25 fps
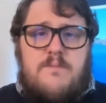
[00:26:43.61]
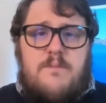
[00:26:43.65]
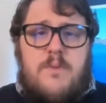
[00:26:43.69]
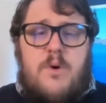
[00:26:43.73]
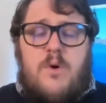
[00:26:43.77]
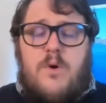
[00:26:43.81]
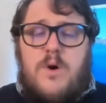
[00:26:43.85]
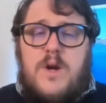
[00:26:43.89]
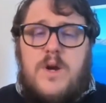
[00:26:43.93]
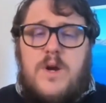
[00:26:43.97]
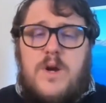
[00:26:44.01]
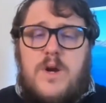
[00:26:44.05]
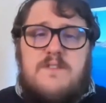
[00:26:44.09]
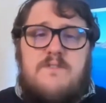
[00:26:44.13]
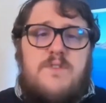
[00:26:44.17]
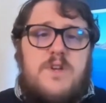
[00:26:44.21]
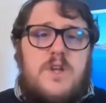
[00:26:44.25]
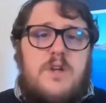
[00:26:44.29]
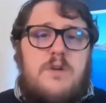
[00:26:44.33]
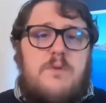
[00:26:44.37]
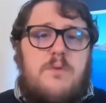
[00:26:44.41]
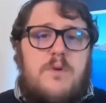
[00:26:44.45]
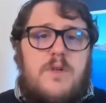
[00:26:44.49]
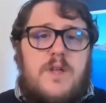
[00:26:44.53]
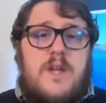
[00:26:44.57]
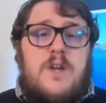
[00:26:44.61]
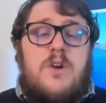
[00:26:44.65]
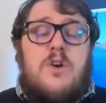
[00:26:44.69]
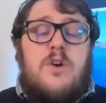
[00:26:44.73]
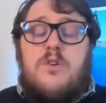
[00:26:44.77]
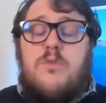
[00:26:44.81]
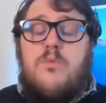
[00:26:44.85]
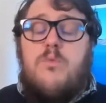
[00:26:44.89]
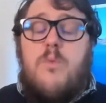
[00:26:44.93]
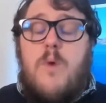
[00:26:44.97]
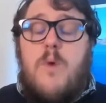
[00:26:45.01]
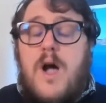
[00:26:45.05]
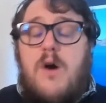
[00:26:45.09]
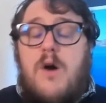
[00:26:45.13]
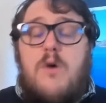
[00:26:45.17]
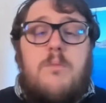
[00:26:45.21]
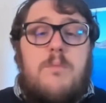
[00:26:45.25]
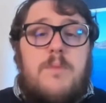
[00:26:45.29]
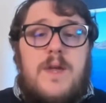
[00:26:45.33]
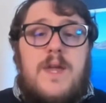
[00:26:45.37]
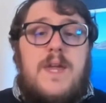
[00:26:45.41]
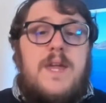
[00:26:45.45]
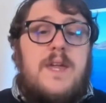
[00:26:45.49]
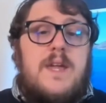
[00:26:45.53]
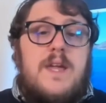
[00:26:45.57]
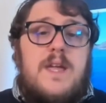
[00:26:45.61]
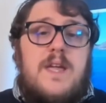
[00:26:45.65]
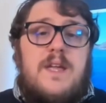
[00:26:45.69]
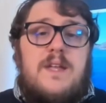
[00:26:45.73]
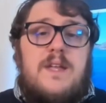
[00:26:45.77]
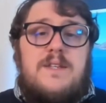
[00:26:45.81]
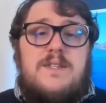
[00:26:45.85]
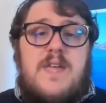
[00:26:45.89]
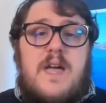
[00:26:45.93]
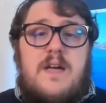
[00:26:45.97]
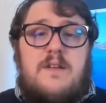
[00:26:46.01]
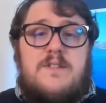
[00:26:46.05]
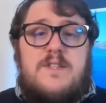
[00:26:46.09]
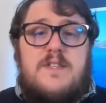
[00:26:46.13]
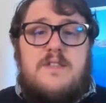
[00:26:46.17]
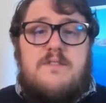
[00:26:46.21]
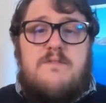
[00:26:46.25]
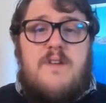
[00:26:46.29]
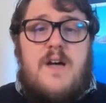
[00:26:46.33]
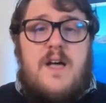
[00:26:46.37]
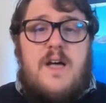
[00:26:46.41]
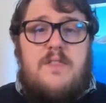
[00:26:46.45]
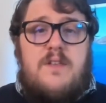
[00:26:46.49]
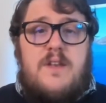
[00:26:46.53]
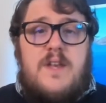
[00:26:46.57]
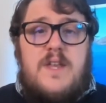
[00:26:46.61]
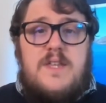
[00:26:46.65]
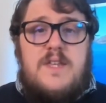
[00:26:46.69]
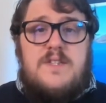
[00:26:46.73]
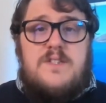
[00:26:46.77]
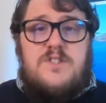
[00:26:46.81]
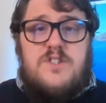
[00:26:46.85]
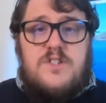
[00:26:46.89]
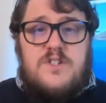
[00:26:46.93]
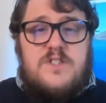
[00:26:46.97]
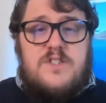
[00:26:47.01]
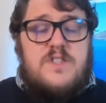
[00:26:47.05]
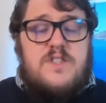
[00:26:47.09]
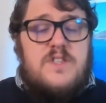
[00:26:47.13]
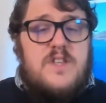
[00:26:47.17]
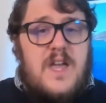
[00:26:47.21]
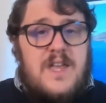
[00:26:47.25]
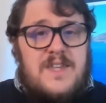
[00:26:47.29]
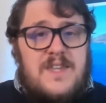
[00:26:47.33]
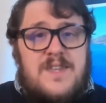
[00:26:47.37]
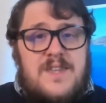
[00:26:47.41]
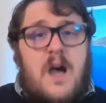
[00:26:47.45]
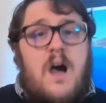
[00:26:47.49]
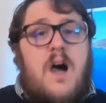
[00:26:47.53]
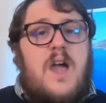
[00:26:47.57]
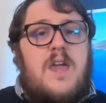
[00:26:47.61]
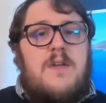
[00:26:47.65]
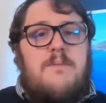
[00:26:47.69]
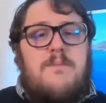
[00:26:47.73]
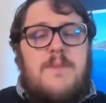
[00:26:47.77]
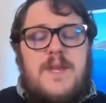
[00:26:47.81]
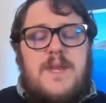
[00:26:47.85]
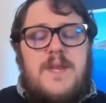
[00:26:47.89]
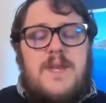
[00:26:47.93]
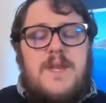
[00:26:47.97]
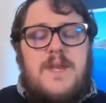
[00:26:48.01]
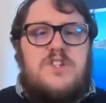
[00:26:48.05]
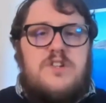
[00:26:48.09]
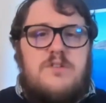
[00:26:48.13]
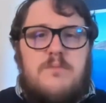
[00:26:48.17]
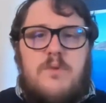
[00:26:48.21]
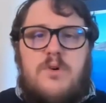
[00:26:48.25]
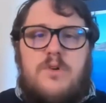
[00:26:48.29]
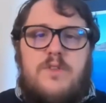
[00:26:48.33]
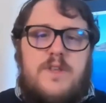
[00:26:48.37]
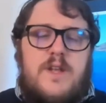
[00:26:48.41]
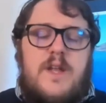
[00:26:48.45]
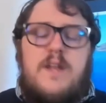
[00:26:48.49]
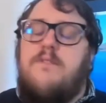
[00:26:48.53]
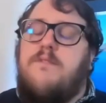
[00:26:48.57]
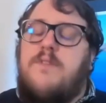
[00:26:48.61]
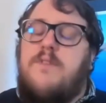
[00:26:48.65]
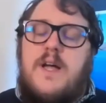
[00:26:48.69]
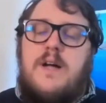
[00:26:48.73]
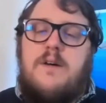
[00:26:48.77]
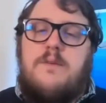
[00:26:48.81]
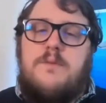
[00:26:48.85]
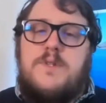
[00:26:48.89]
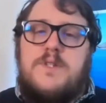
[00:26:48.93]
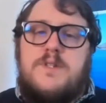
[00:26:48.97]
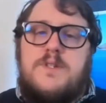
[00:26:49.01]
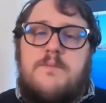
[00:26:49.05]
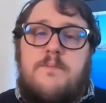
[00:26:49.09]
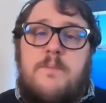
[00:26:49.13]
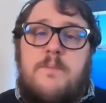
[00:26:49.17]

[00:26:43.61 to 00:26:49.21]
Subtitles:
point of view where it could well be down to the fact that it's just a timing issue more than anything else.